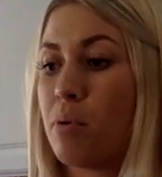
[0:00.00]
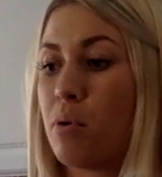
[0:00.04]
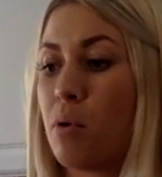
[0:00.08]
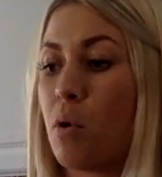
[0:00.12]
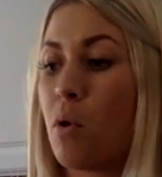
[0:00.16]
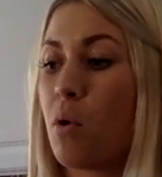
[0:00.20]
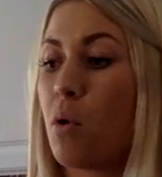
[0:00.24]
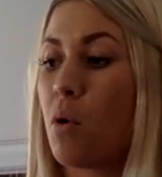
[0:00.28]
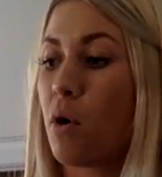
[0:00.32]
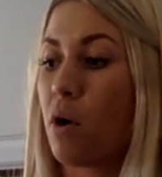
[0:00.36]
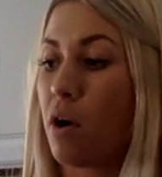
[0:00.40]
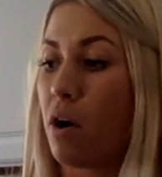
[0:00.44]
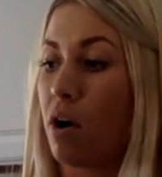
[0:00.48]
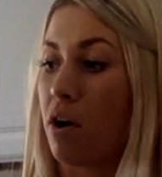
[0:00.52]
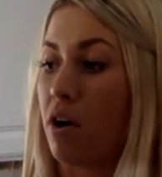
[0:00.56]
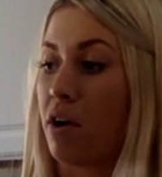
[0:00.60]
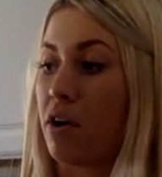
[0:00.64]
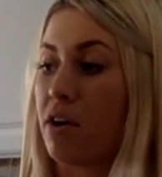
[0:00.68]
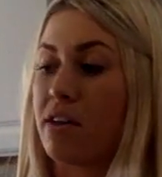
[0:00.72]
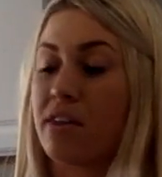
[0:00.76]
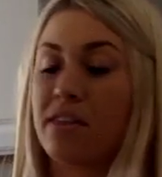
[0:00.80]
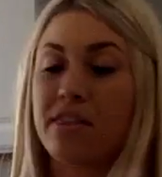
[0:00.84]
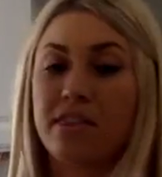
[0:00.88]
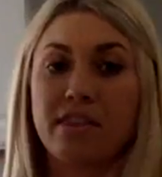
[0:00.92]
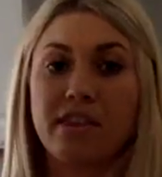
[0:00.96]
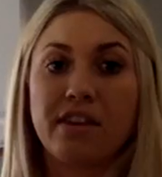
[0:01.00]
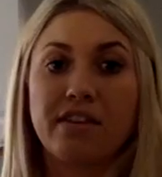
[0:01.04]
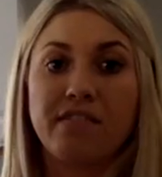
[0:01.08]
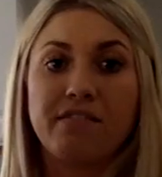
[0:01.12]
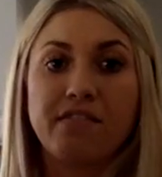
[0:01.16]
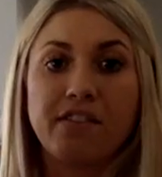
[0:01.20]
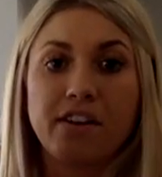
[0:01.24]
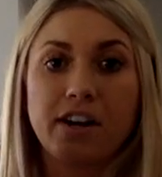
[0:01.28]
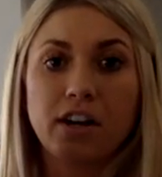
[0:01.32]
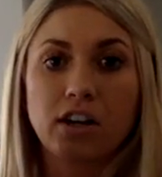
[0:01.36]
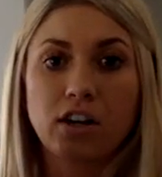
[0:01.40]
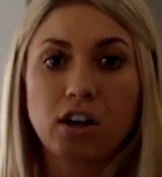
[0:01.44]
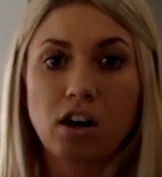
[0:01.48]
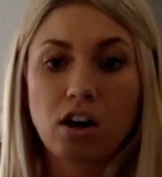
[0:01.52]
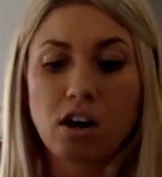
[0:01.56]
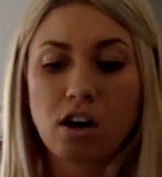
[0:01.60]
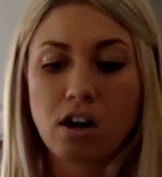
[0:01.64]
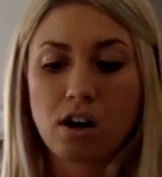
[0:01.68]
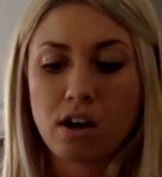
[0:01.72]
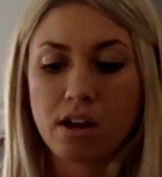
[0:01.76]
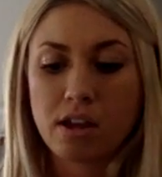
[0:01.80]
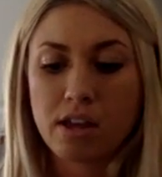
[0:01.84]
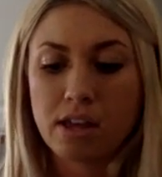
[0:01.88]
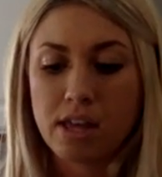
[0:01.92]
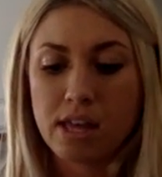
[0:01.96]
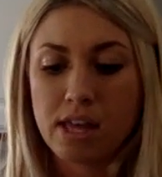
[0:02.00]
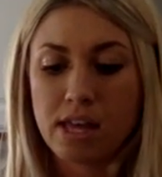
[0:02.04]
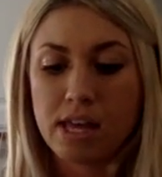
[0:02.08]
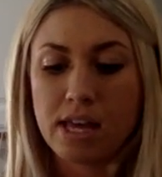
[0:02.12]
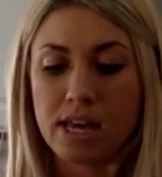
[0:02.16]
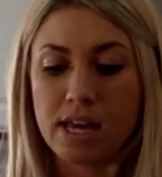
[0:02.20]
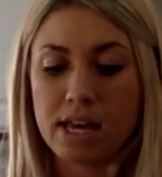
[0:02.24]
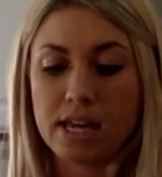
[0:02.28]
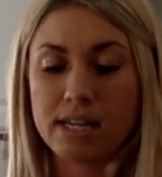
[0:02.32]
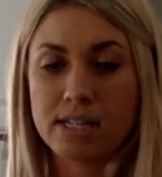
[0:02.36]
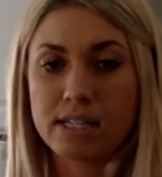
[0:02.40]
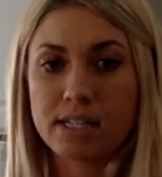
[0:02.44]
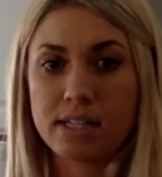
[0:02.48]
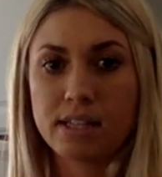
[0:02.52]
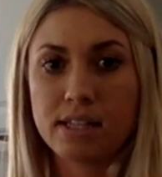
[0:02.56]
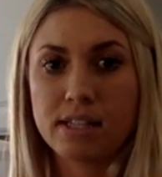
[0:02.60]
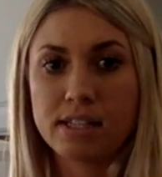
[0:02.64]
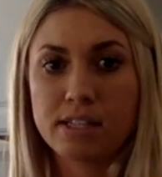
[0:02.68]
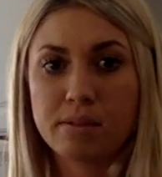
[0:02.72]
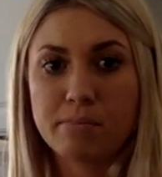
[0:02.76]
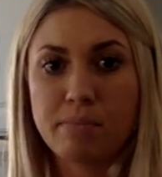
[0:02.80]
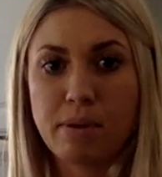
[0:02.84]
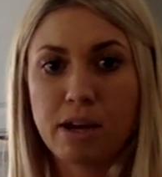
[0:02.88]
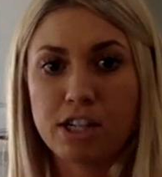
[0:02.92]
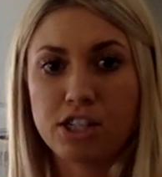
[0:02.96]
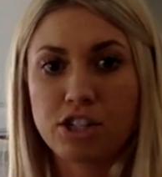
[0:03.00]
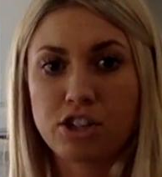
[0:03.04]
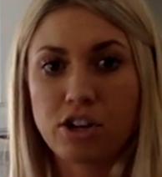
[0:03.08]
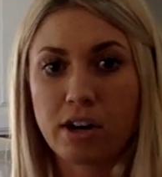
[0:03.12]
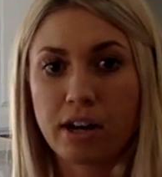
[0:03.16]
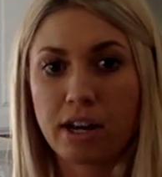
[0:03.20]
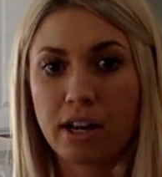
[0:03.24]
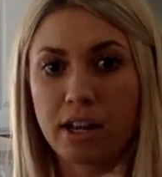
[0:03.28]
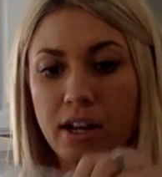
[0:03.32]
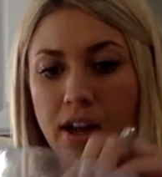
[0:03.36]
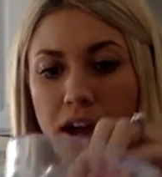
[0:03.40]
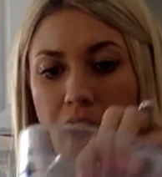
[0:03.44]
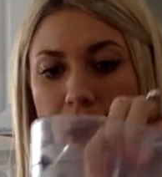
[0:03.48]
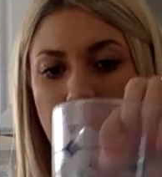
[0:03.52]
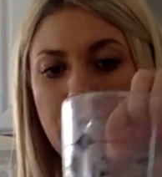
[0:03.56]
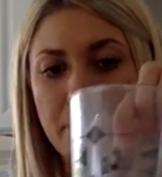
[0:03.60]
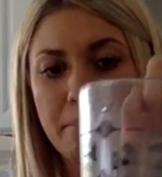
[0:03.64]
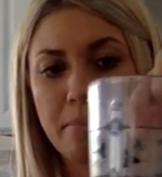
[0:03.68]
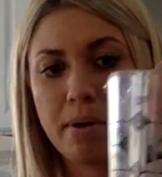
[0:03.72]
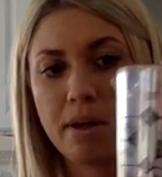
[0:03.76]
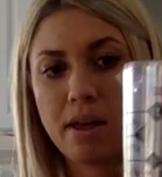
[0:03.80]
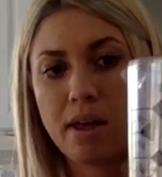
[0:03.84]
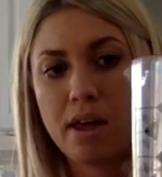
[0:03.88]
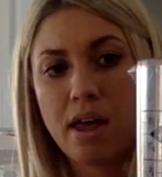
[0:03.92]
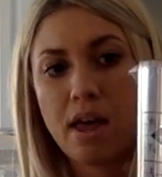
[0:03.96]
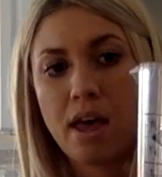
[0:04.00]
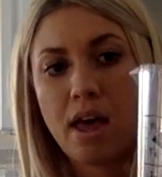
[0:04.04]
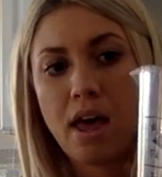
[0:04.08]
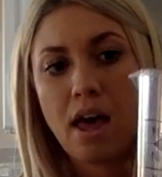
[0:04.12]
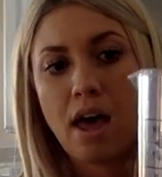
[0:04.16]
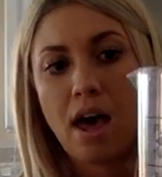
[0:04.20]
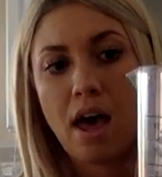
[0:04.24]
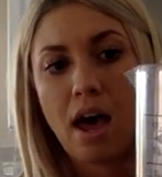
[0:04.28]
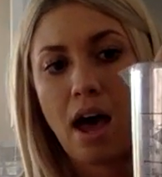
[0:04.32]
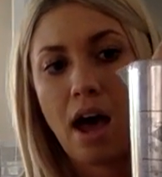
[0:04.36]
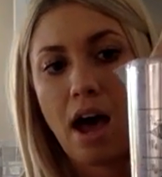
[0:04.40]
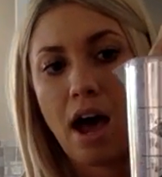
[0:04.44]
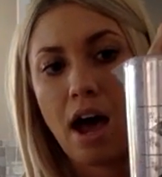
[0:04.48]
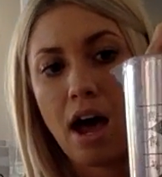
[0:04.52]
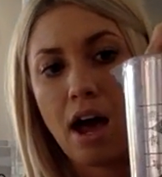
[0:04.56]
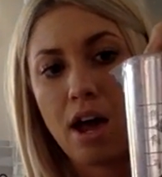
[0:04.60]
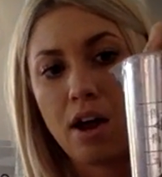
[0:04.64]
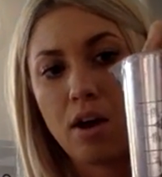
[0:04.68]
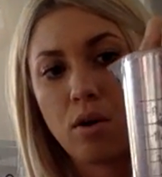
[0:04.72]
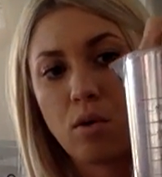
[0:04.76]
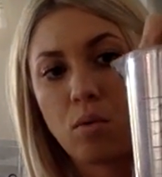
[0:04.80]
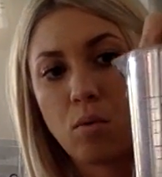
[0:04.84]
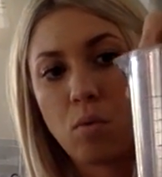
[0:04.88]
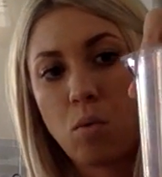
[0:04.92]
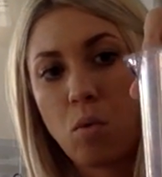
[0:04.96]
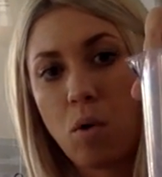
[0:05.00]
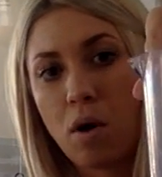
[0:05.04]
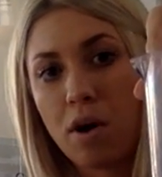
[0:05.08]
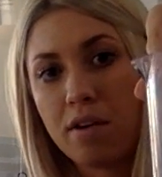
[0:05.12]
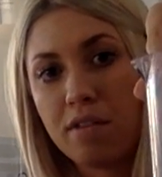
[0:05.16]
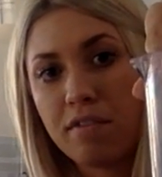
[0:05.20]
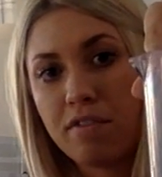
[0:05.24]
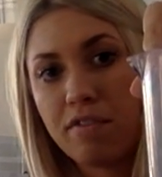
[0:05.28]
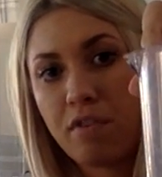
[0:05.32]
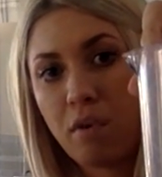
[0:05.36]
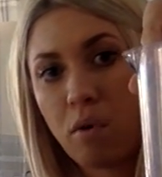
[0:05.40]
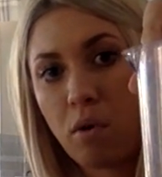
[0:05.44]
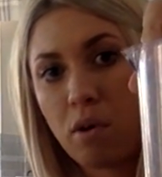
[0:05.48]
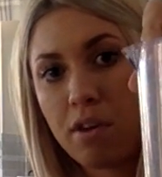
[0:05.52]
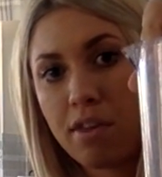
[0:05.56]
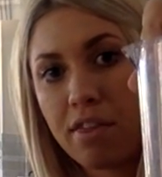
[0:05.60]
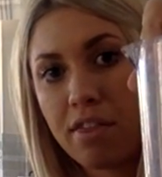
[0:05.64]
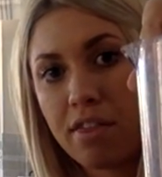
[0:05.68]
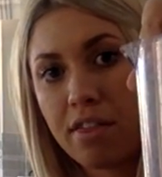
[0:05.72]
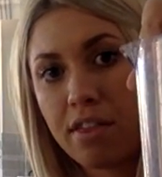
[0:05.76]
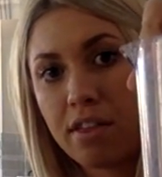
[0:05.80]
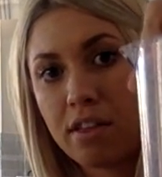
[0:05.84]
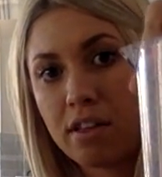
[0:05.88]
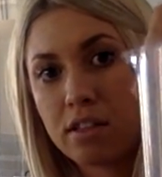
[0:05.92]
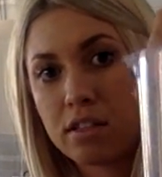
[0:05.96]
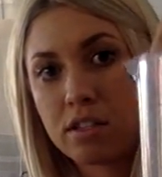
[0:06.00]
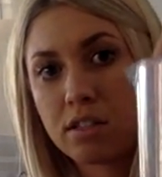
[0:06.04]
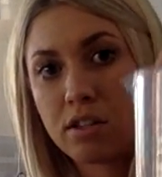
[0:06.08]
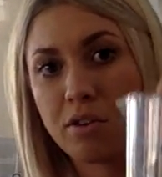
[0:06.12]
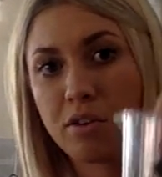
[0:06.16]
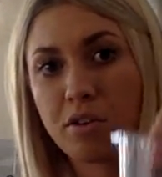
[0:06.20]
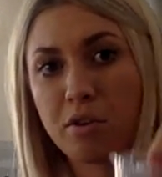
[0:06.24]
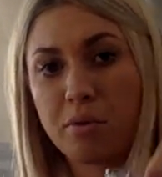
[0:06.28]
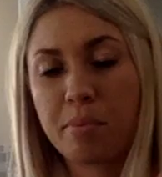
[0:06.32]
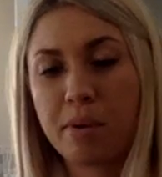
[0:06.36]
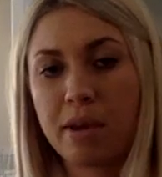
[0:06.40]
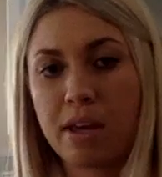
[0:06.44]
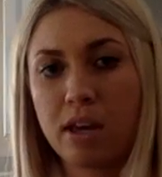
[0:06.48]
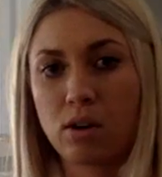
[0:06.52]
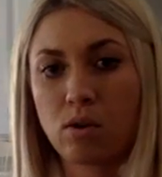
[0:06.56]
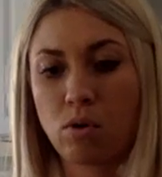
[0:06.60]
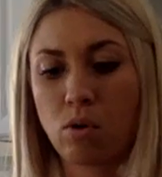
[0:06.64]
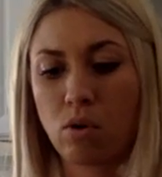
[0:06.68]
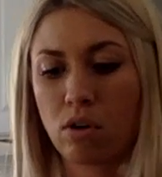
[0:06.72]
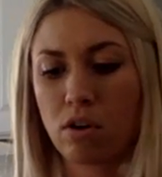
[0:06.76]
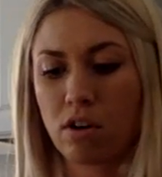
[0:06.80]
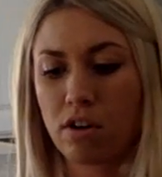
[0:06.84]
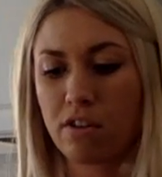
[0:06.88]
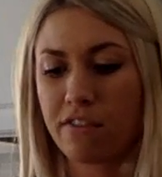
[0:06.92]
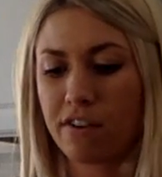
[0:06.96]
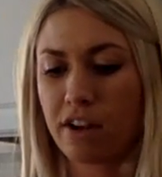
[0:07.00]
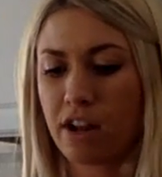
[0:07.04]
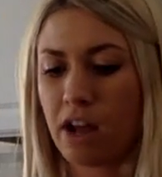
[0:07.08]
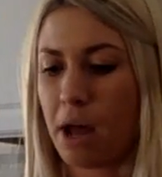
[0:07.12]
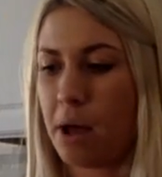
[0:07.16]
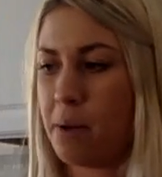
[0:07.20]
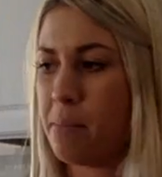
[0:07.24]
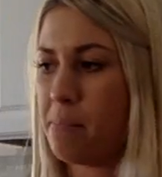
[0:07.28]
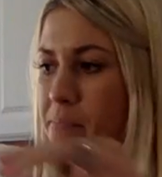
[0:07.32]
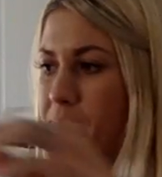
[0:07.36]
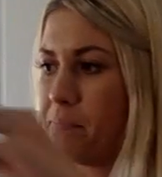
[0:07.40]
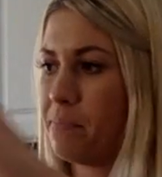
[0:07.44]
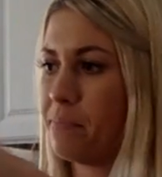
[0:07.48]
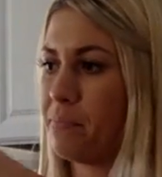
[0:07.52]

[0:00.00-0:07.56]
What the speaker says: pour the vinegar into this measuring cup at 1/4, so it'll be 1/4 of a cup.